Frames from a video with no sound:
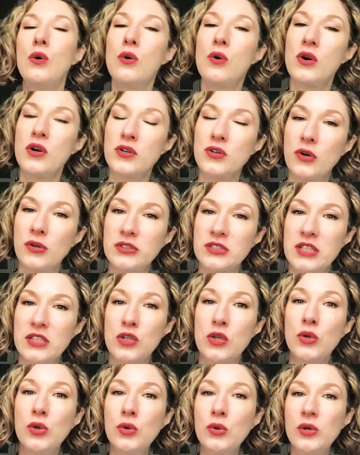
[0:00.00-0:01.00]
or not and
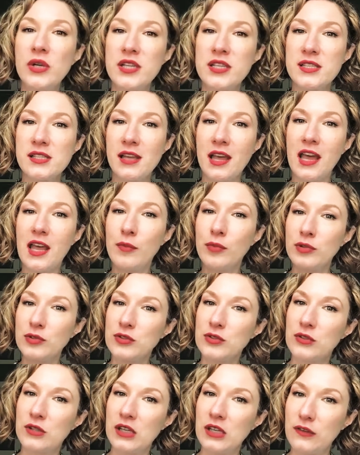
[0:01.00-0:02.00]
who is able
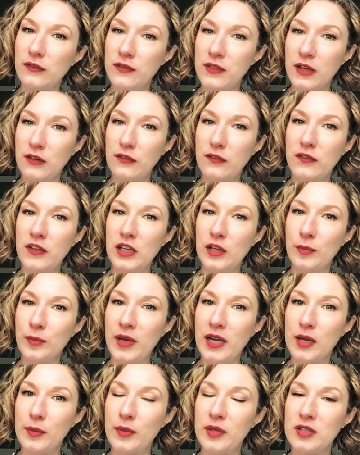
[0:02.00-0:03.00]
to give that
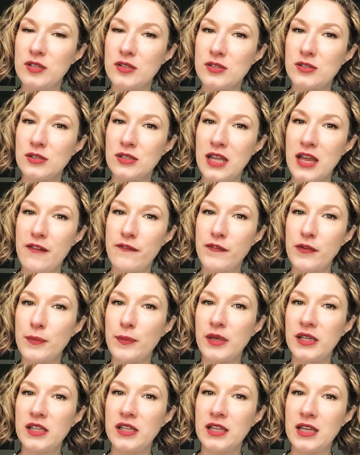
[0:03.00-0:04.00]
feedback because not
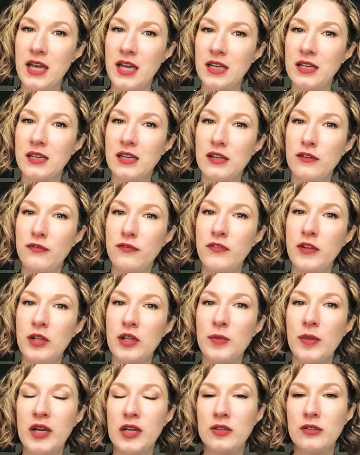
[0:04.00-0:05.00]
everybody can give
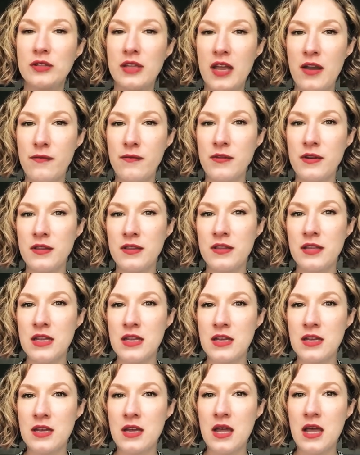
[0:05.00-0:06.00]
feedback on
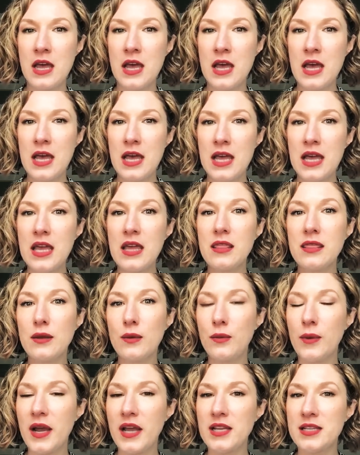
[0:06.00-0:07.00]
everything in the
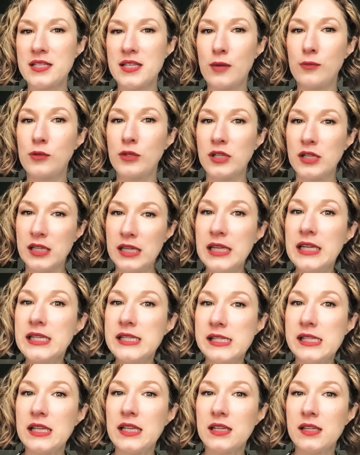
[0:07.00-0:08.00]
way someone
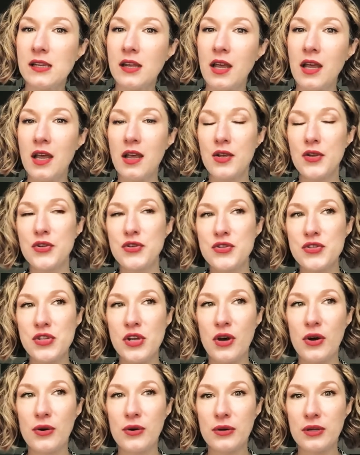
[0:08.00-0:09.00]
needs it.
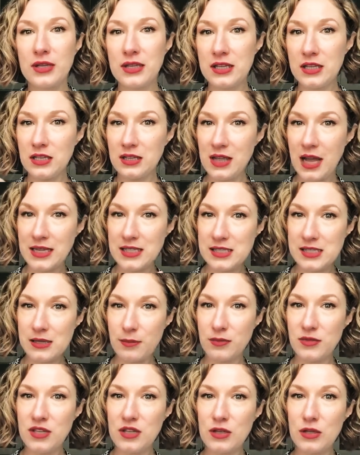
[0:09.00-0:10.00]
So that's
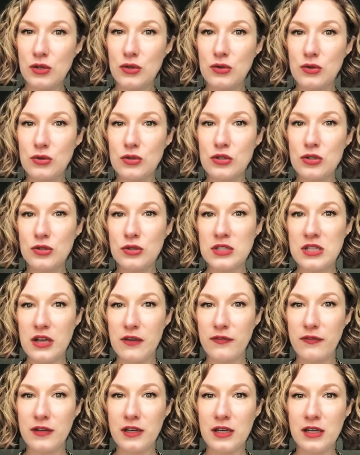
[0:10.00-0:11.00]
something you should
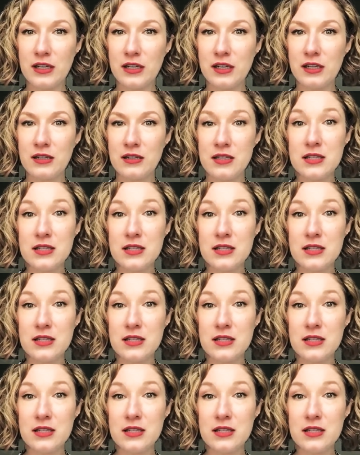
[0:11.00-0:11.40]
definitely